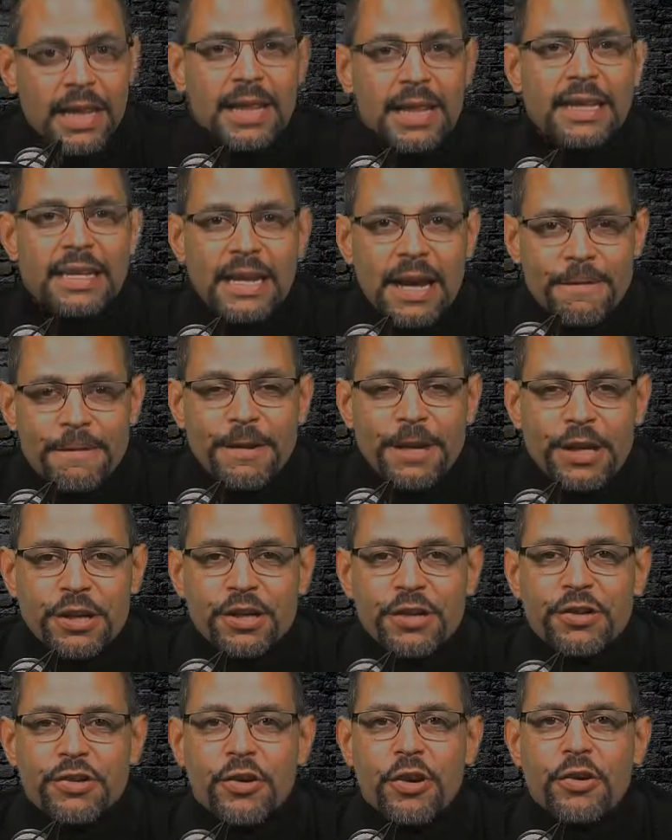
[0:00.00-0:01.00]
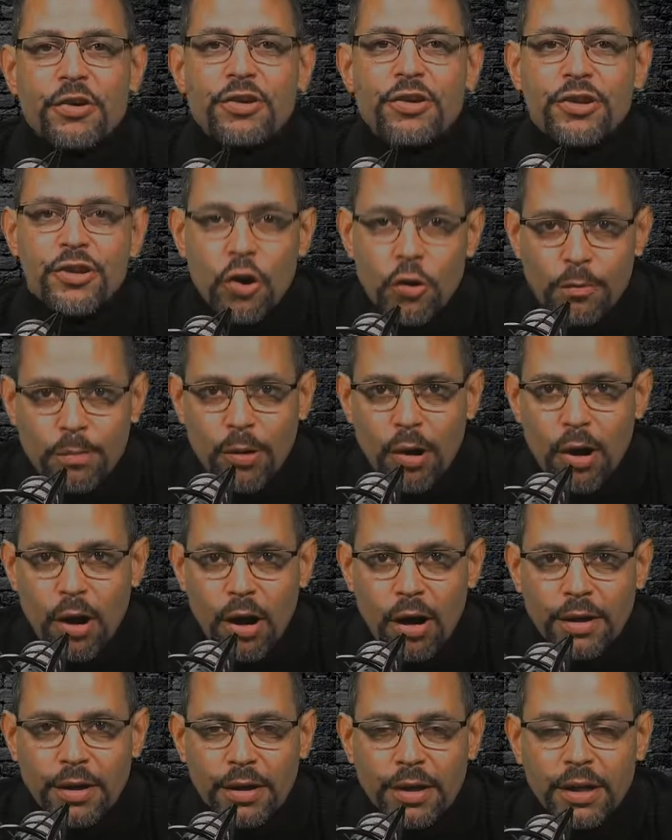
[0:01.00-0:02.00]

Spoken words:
The definitions are so broad.